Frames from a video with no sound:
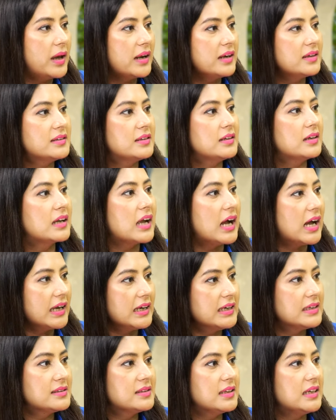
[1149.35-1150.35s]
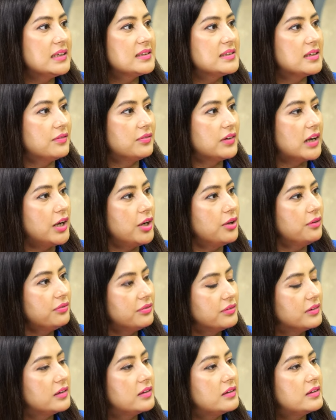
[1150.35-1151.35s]
whereas the guys' needs have kind
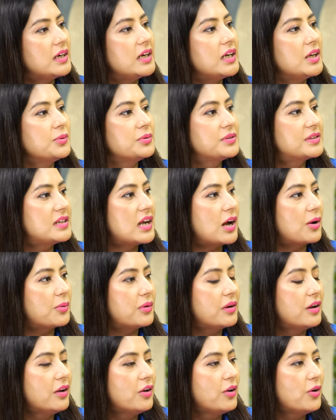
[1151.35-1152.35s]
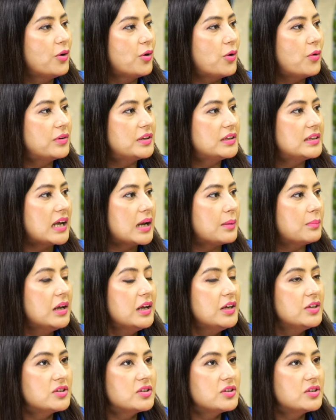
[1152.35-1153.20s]
of reduced down right. over the time.